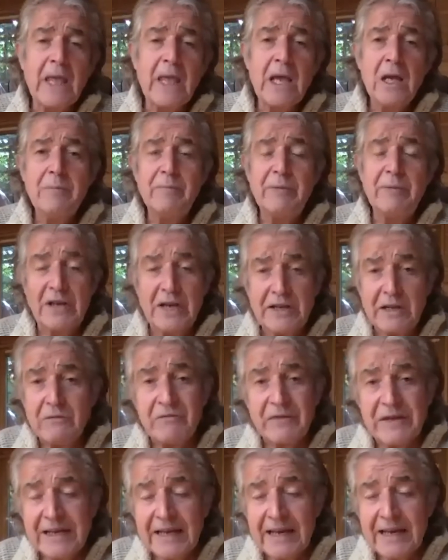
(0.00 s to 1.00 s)
But I don't
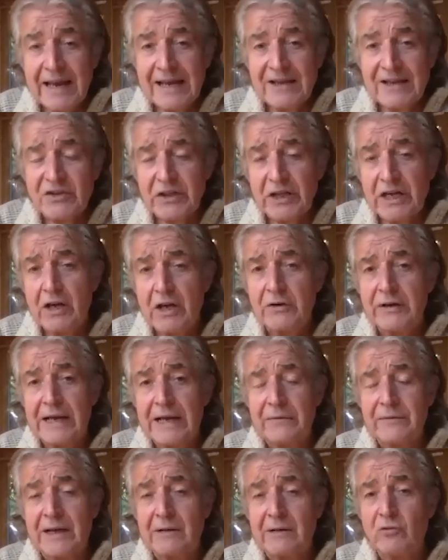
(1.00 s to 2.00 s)
think it has to go
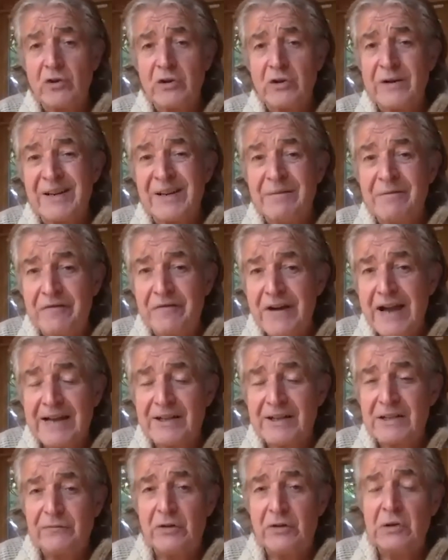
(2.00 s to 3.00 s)
down that route. And in
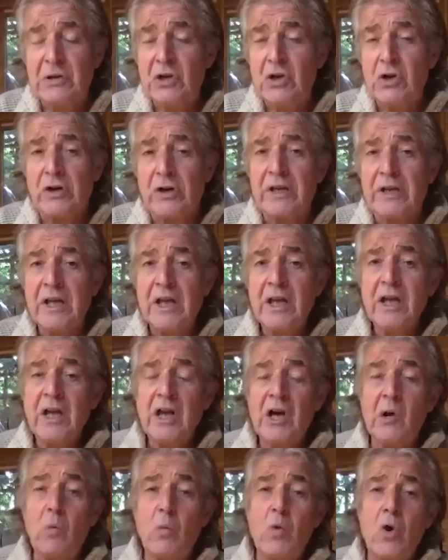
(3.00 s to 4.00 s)
fact, if you look
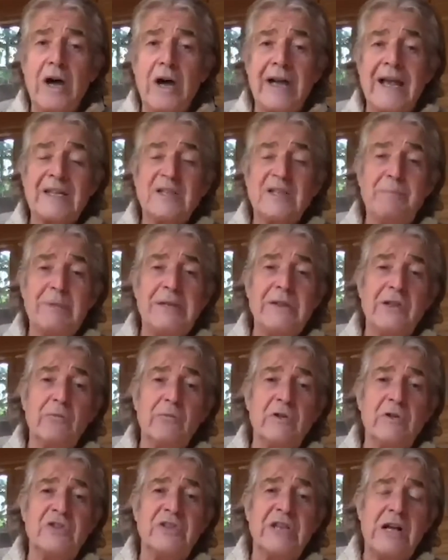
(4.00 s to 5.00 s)
at what has been the
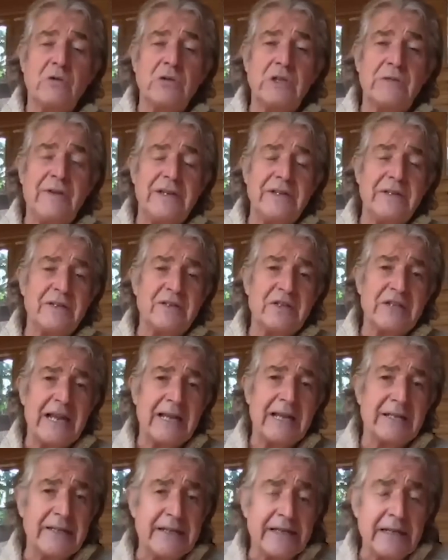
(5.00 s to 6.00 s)
result of
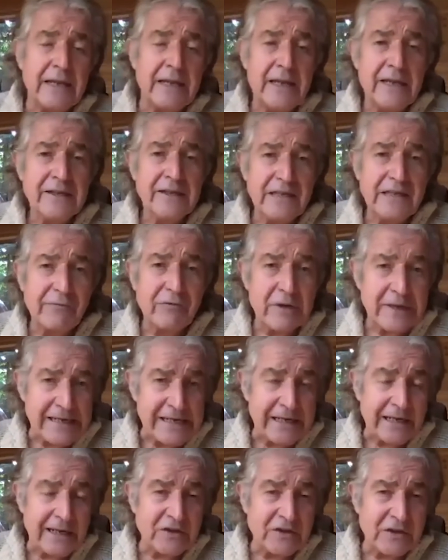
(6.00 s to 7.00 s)
understanding different
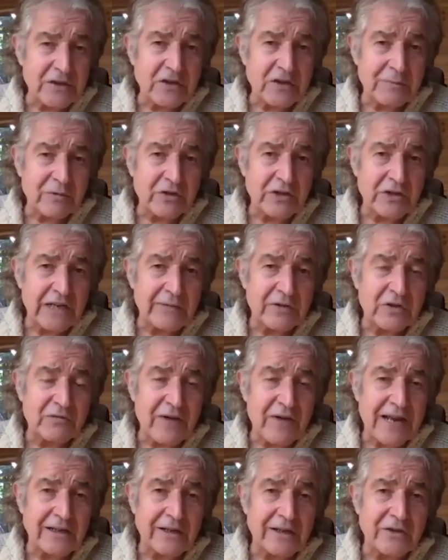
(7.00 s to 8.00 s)
ecosystem service
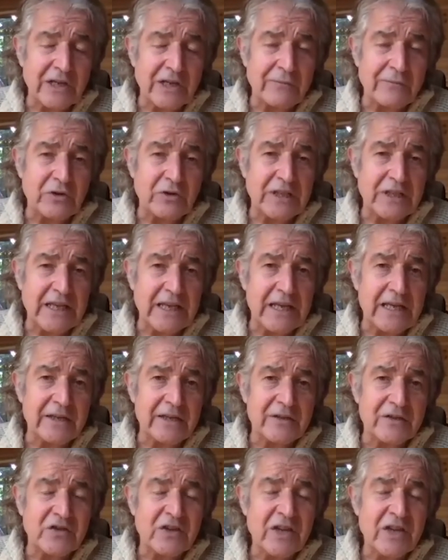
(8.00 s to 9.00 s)
values over the
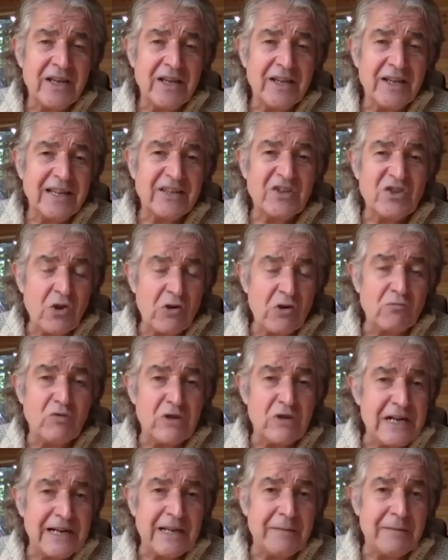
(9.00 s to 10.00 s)
years, it's not
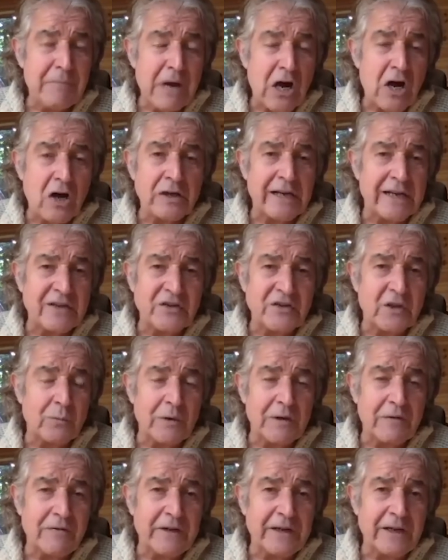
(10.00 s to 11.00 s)
really markets that
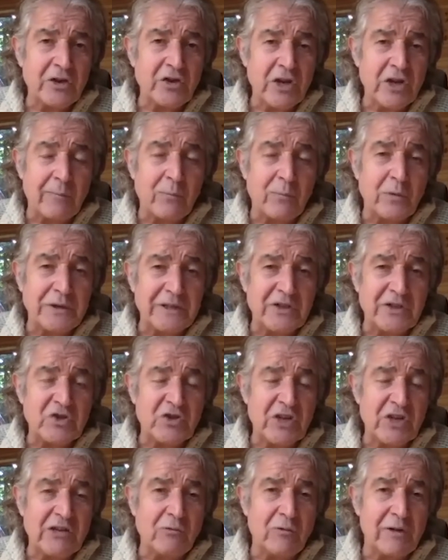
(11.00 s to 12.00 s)
we finish up with. It's
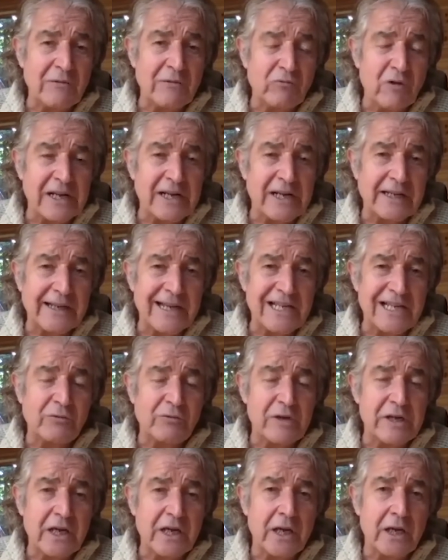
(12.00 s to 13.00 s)
generally
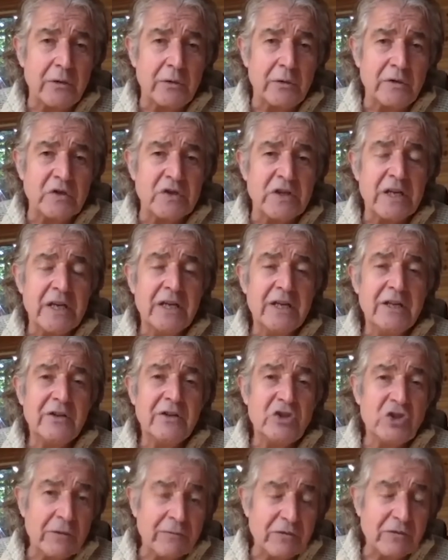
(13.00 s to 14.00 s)
regulatory codes,
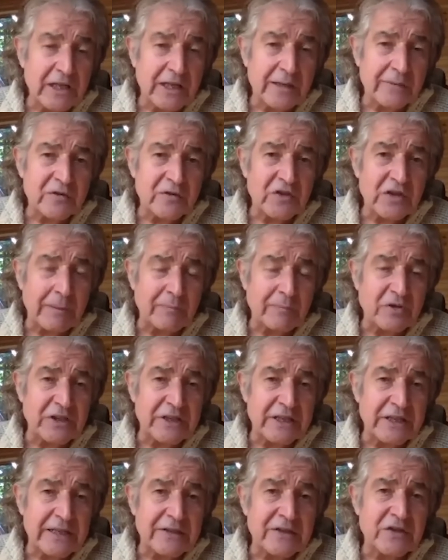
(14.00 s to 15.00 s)
shifting of
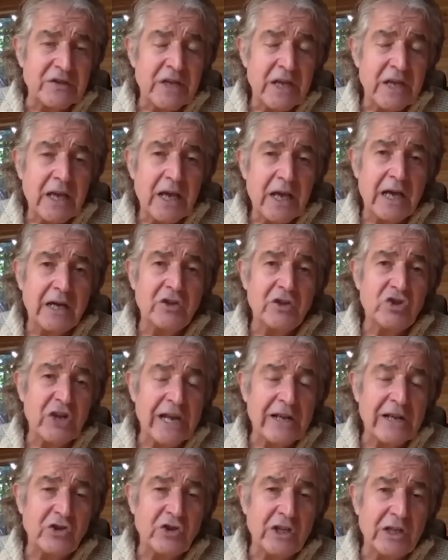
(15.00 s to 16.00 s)
subsidies,
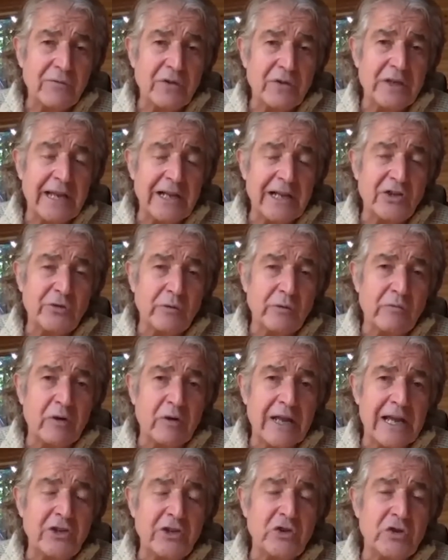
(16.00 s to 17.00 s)
changing of the nature of
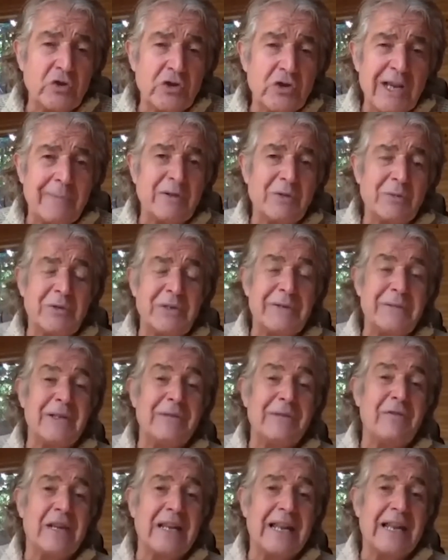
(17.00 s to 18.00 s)
relationships between
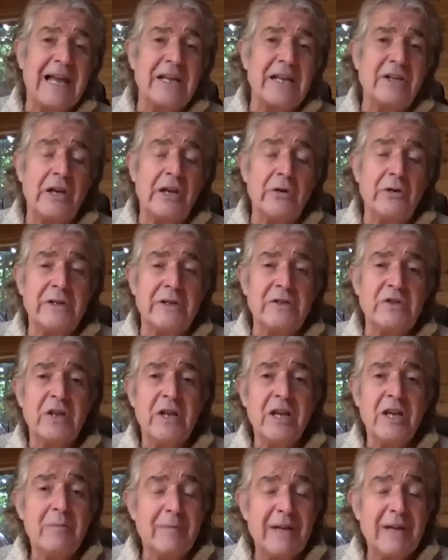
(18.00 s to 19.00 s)
different landowners,
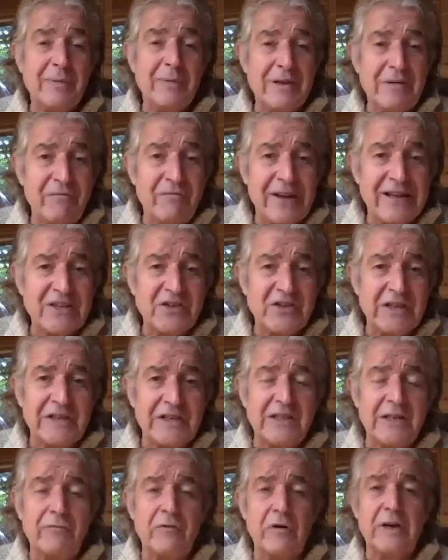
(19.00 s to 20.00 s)
people investing
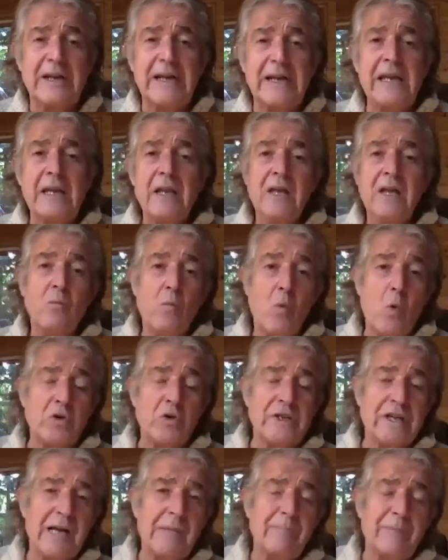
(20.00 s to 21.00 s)
differently, water
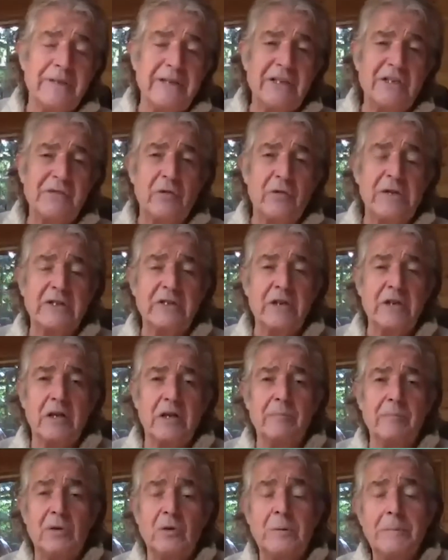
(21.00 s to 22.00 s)
companies, for
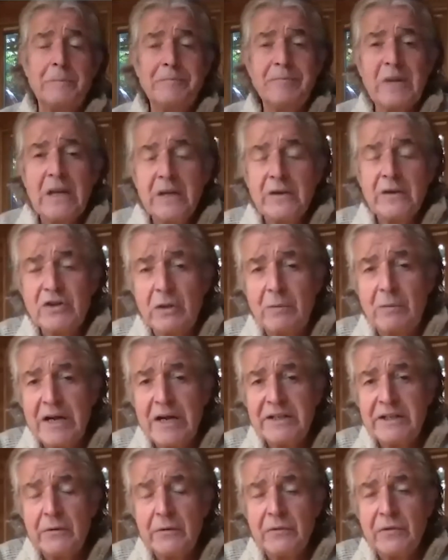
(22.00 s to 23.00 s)
example. So I
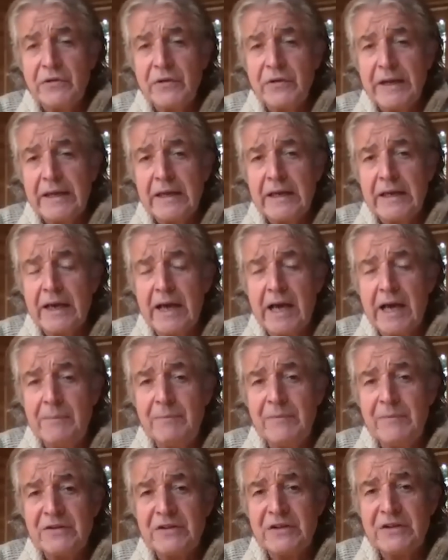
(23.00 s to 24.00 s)
don't think
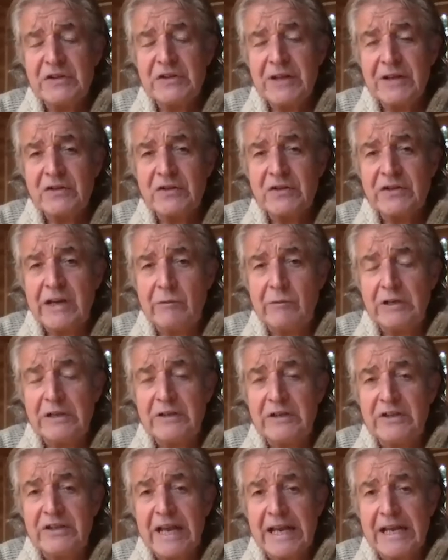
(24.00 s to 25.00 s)
this is necessarily
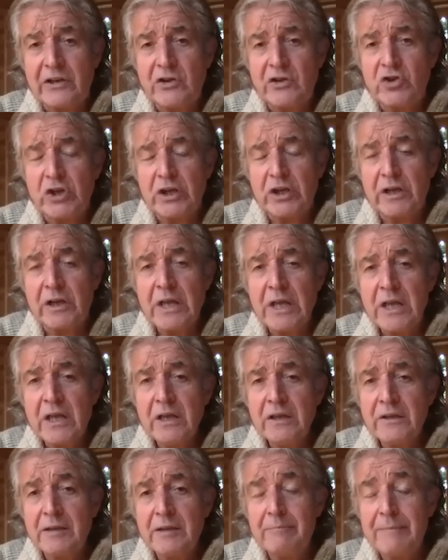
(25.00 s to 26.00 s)
the danger
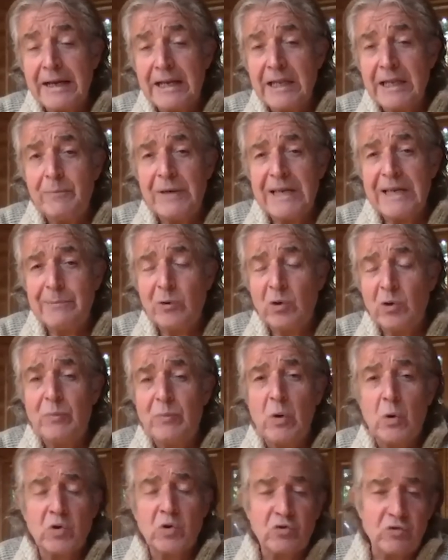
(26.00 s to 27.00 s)
that many people
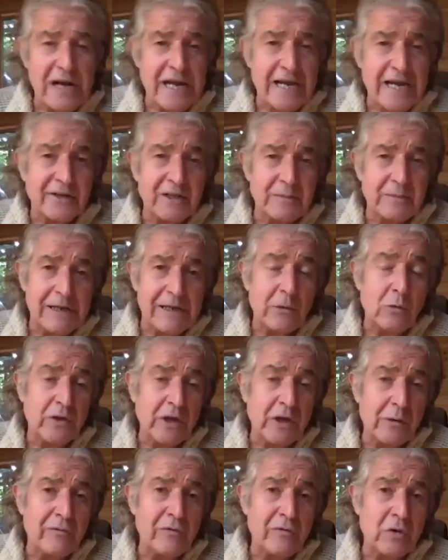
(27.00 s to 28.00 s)
portray it to be,
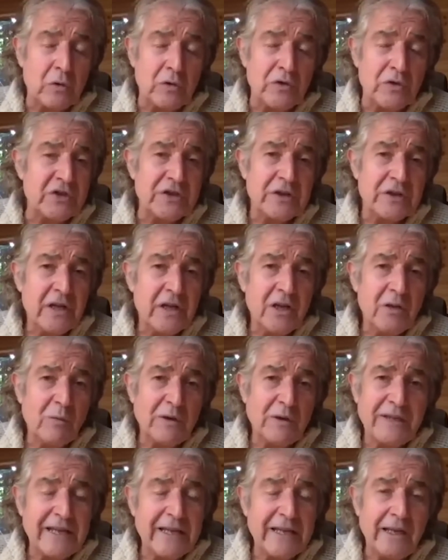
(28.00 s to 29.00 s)
although of course,
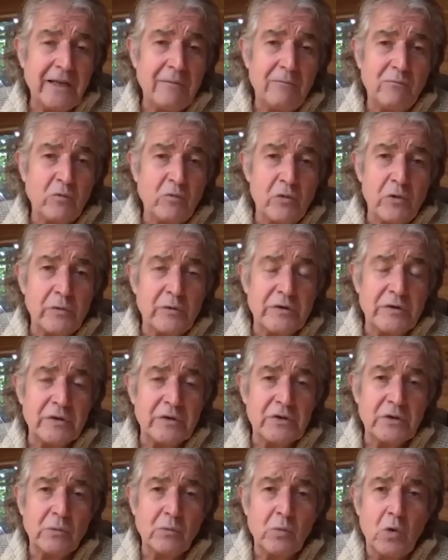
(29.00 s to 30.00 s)
with any route
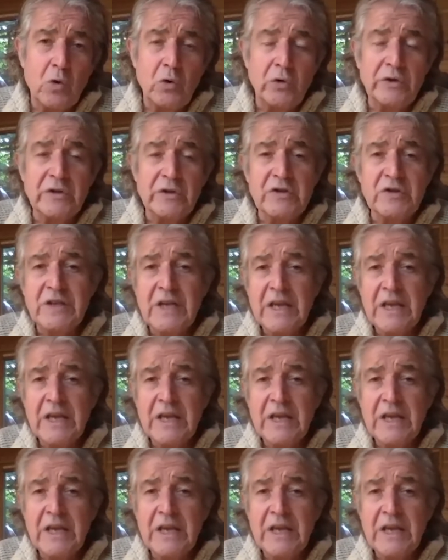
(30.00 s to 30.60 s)
towards